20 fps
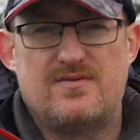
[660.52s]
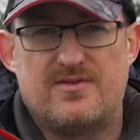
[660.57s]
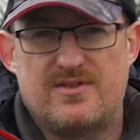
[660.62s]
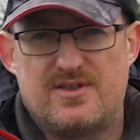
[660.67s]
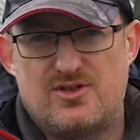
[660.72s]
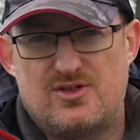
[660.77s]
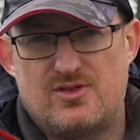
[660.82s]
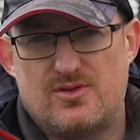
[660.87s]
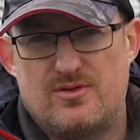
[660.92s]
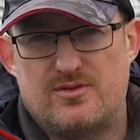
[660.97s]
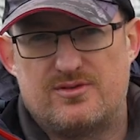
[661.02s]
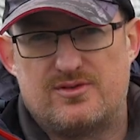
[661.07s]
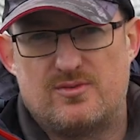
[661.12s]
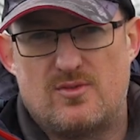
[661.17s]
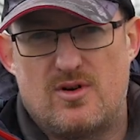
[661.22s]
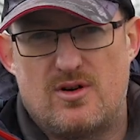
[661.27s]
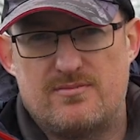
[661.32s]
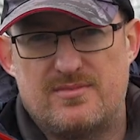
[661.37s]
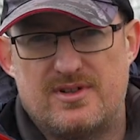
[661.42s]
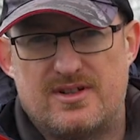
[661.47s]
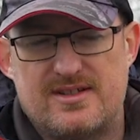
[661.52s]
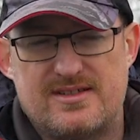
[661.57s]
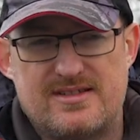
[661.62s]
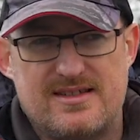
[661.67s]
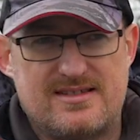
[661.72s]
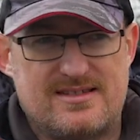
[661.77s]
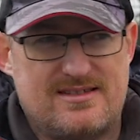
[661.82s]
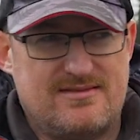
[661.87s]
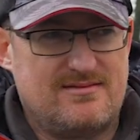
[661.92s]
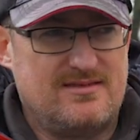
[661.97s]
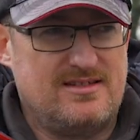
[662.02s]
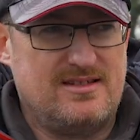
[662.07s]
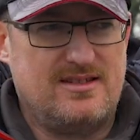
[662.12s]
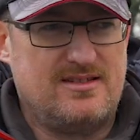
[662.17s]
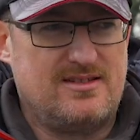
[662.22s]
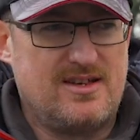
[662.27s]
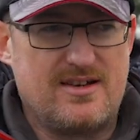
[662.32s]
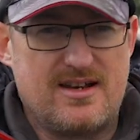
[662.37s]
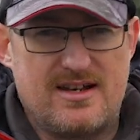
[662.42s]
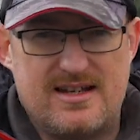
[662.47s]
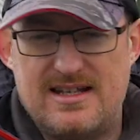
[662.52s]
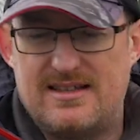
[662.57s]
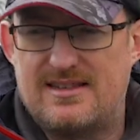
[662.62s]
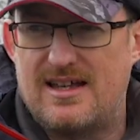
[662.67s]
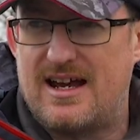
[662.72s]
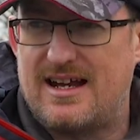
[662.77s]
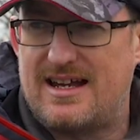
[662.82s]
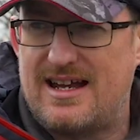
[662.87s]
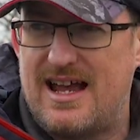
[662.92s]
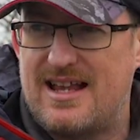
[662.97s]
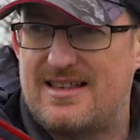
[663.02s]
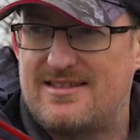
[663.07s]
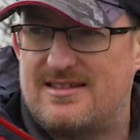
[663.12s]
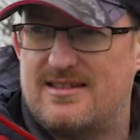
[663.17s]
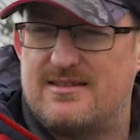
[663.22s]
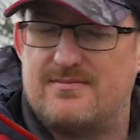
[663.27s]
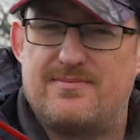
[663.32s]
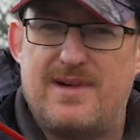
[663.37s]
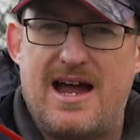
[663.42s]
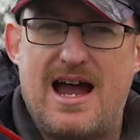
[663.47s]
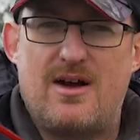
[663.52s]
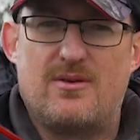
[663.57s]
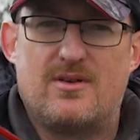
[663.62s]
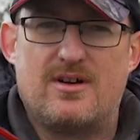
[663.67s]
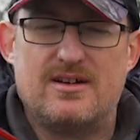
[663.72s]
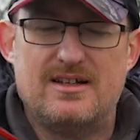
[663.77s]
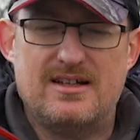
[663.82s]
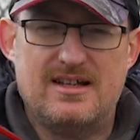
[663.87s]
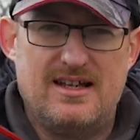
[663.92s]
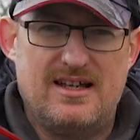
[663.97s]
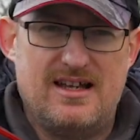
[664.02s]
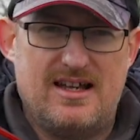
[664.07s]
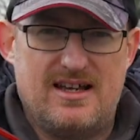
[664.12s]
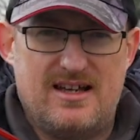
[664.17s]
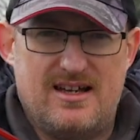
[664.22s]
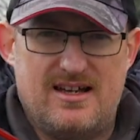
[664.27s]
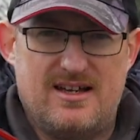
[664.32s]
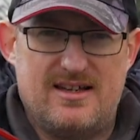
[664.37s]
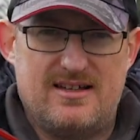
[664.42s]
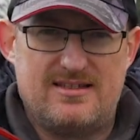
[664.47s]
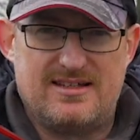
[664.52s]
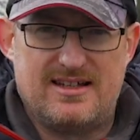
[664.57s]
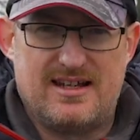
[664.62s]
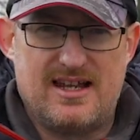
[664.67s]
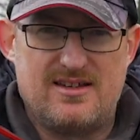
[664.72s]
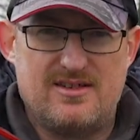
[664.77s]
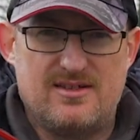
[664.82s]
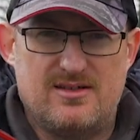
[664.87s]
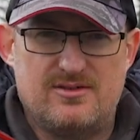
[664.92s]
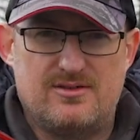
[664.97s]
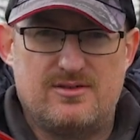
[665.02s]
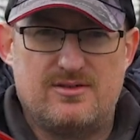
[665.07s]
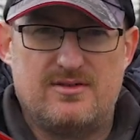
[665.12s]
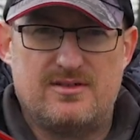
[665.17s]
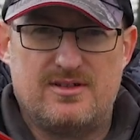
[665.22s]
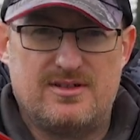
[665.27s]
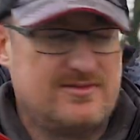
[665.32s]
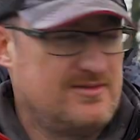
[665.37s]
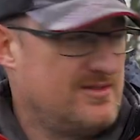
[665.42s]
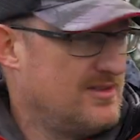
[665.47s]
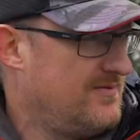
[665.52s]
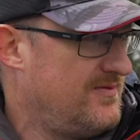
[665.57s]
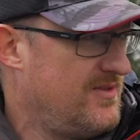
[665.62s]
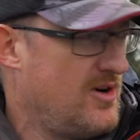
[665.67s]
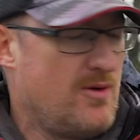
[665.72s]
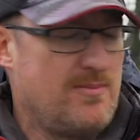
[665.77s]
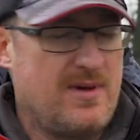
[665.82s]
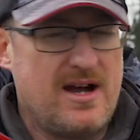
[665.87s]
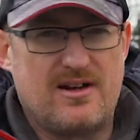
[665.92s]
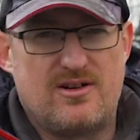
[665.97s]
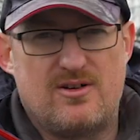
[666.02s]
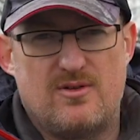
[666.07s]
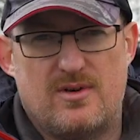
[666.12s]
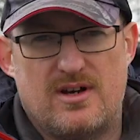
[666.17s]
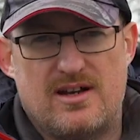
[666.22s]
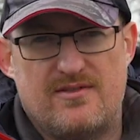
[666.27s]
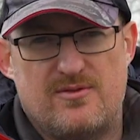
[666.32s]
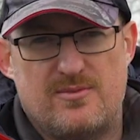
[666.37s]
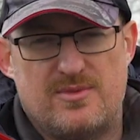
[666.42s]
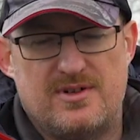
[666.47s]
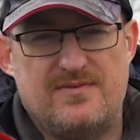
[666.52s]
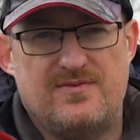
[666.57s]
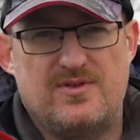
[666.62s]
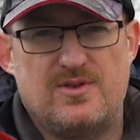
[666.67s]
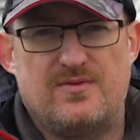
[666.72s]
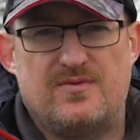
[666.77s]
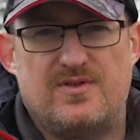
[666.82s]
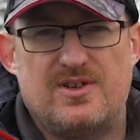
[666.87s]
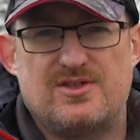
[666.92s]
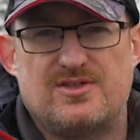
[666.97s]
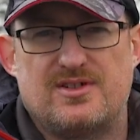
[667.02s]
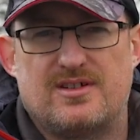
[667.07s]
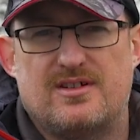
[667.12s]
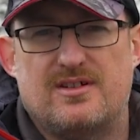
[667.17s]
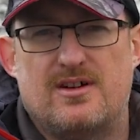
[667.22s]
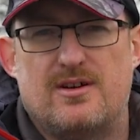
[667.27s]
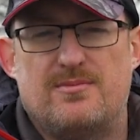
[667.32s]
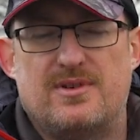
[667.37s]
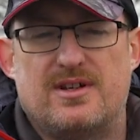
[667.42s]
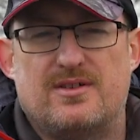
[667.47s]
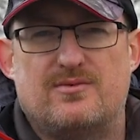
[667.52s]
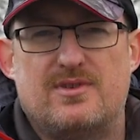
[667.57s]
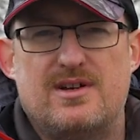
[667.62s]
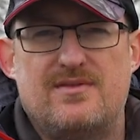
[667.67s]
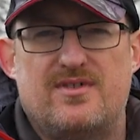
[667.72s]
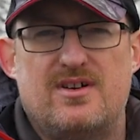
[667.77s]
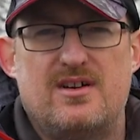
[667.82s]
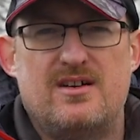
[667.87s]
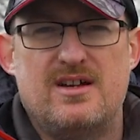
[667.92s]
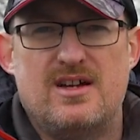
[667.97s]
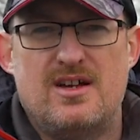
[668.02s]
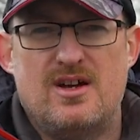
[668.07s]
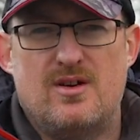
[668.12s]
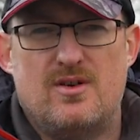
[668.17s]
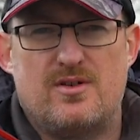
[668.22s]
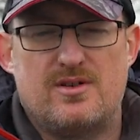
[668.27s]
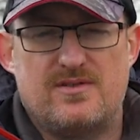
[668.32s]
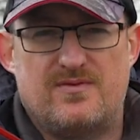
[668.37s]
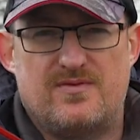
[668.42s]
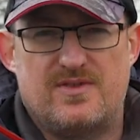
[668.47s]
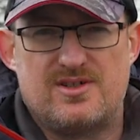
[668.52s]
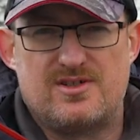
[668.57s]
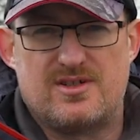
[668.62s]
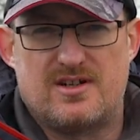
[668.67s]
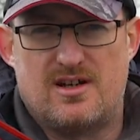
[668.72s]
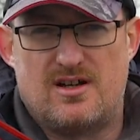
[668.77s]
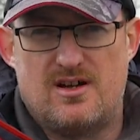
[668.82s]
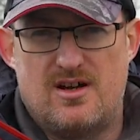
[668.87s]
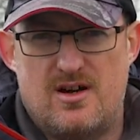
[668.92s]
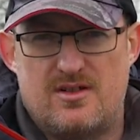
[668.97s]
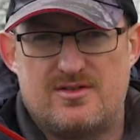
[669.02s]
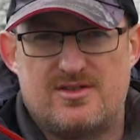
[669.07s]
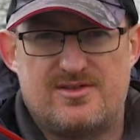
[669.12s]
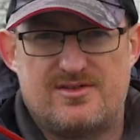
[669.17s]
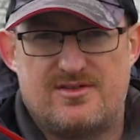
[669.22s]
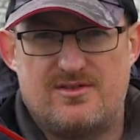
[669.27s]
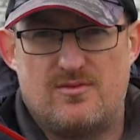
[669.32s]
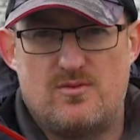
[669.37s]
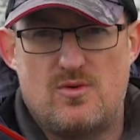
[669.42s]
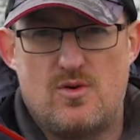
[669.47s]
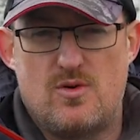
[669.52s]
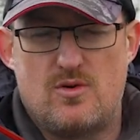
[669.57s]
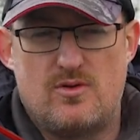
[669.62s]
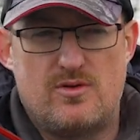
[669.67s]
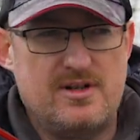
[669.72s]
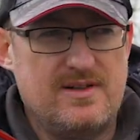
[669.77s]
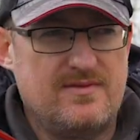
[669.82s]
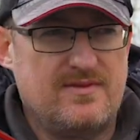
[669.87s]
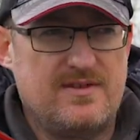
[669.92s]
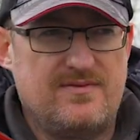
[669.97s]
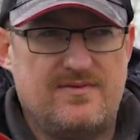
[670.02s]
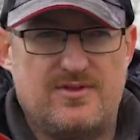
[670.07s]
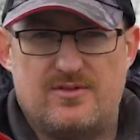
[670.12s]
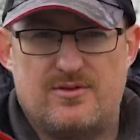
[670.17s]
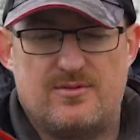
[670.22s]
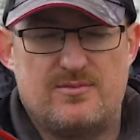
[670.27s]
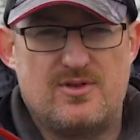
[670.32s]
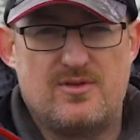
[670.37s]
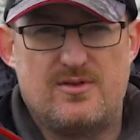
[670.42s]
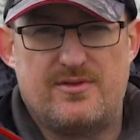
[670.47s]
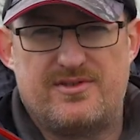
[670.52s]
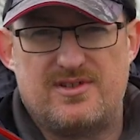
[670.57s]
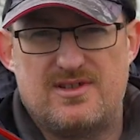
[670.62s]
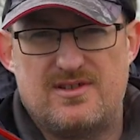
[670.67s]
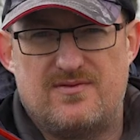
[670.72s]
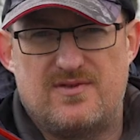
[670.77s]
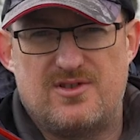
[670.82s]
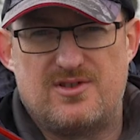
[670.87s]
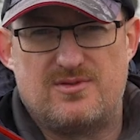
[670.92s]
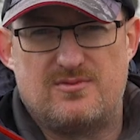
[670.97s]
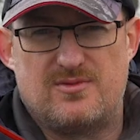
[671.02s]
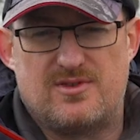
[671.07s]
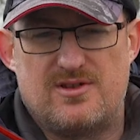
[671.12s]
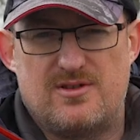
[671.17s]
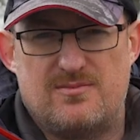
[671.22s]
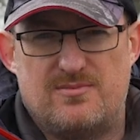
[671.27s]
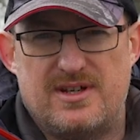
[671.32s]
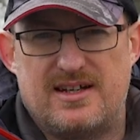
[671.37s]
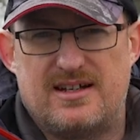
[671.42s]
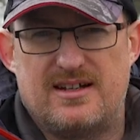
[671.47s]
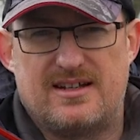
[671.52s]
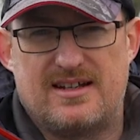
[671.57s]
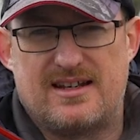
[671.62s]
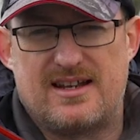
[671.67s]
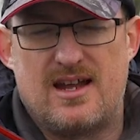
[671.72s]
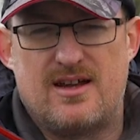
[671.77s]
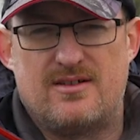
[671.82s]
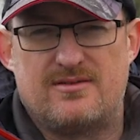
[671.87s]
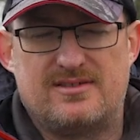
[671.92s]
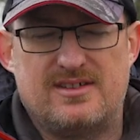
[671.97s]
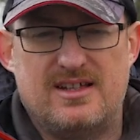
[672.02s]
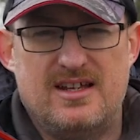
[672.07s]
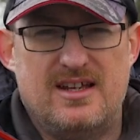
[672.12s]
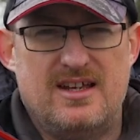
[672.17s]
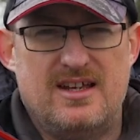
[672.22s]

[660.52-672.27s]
for the shorter one because you don't need that casting power to get your lure to the far bank or whatever. But if you're fishing a big river, or you're fishing a larger still water, or even if you're up north and you're fishing one of the bigger canals,